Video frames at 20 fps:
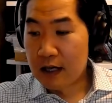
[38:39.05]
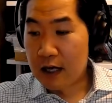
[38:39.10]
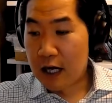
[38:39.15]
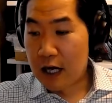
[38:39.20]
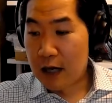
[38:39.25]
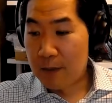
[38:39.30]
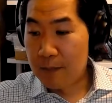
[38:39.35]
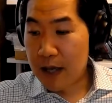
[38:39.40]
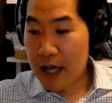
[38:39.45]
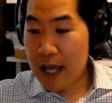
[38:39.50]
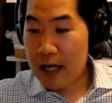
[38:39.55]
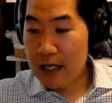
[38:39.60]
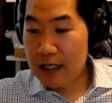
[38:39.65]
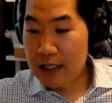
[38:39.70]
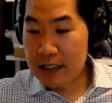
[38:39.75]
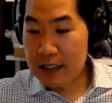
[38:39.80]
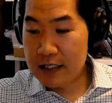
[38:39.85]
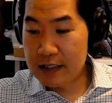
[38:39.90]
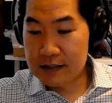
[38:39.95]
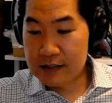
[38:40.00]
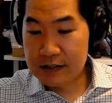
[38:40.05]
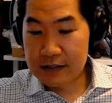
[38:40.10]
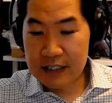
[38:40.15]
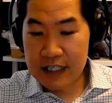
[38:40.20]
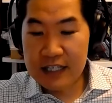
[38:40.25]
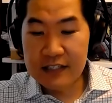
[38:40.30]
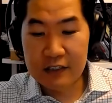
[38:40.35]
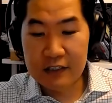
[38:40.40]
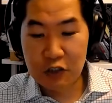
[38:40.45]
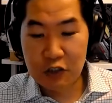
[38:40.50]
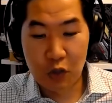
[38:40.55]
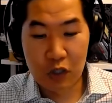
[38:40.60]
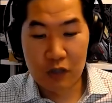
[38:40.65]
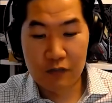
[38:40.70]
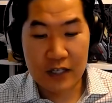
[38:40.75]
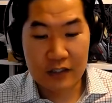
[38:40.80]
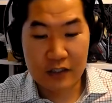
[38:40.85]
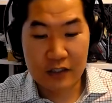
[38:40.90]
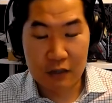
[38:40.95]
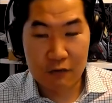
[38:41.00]
and isn't sort
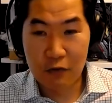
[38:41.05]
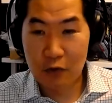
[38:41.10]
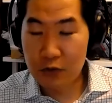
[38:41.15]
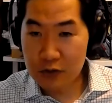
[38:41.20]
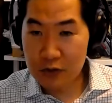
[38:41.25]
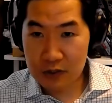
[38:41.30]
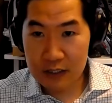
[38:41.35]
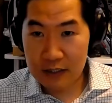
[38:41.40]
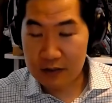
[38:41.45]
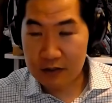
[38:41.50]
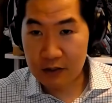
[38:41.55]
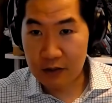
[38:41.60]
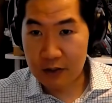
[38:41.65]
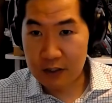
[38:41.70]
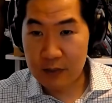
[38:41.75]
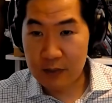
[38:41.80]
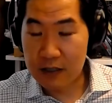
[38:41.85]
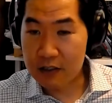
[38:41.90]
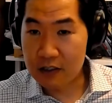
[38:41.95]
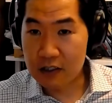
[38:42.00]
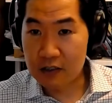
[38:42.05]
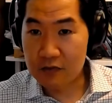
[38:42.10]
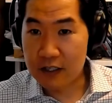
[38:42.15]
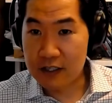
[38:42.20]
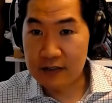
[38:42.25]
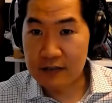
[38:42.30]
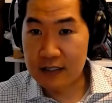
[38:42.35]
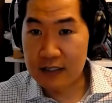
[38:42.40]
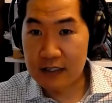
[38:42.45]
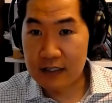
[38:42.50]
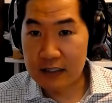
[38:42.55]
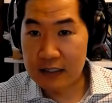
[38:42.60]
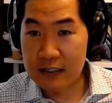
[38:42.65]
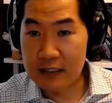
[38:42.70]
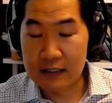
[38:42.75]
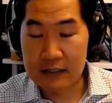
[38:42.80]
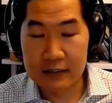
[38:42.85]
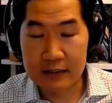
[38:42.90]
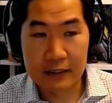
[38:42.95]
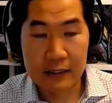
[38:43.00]
of as diverse necessarily as medical device data
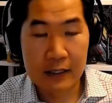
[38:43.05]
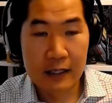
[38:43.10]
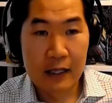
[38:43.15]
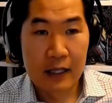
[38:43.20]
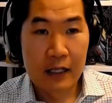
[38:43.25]
is,